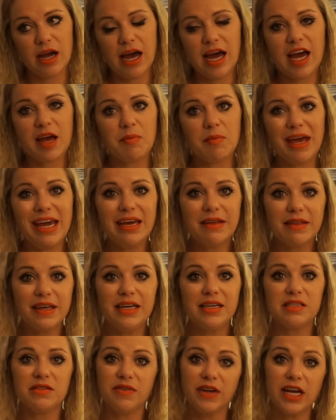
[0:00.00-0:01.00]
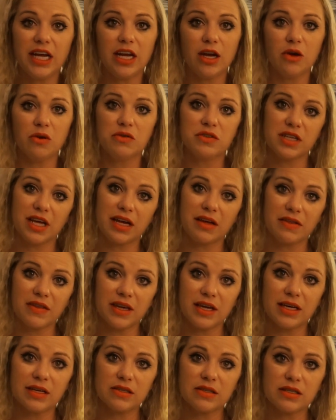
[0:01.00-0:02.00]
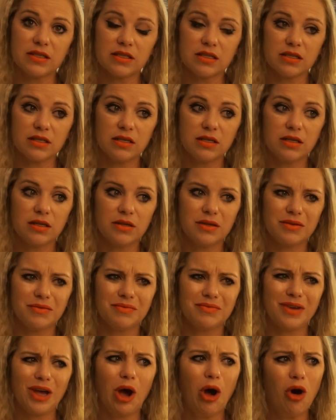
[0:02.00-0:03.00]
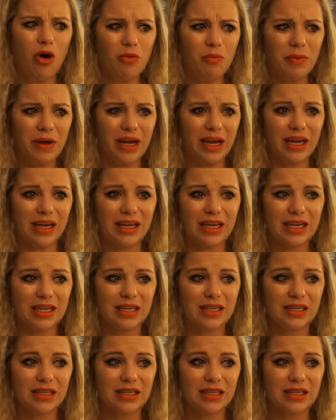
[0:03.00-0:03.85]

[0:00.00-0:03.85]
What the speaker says: I make these videos like this hoping